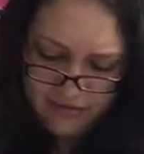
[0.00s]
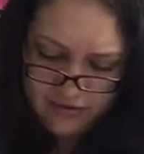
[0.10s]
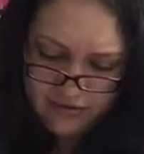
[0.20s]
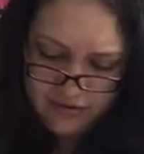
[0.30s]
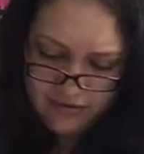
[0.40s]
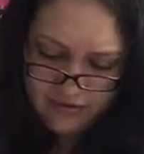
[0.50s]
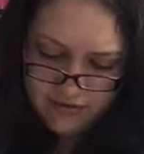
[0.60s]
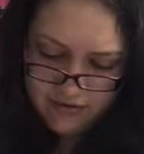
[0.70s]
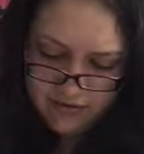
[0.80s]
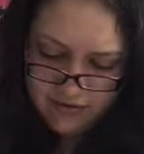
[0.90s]

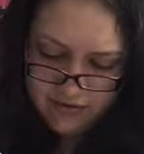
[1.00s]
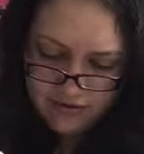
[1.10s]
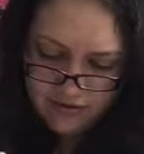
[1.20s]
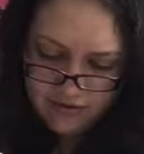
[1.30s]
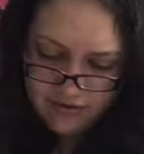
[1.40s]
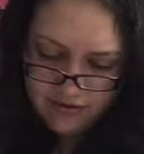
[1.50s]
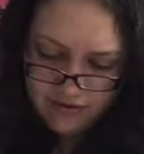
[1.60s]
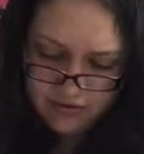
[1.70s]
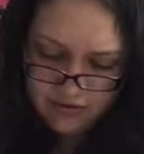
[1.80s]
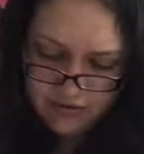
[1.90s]

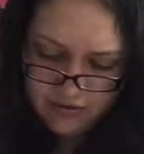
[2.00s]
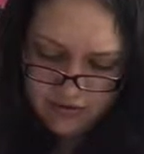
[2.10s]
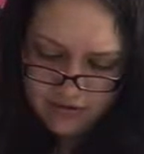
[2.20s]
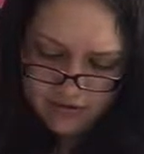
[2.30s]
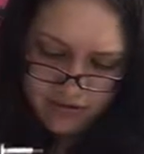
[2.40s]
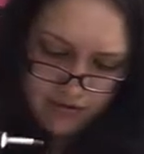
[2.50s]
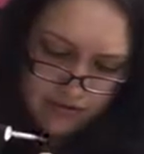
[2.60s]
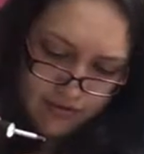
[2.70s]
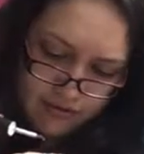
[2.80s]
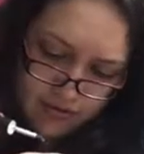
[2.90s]

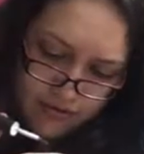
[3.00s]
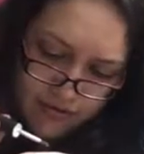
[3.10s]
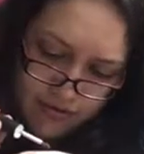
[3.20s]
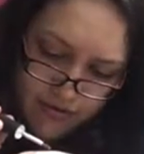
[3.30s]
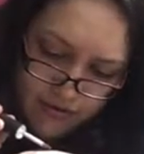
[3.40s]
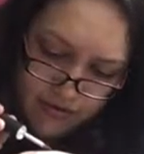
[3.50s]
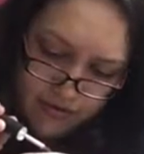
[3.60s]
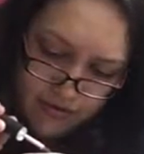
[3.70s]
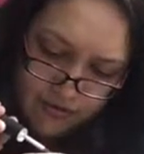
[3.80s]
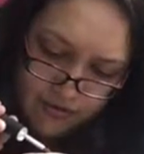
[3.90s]

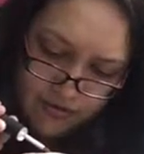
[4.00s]
Nothing is said.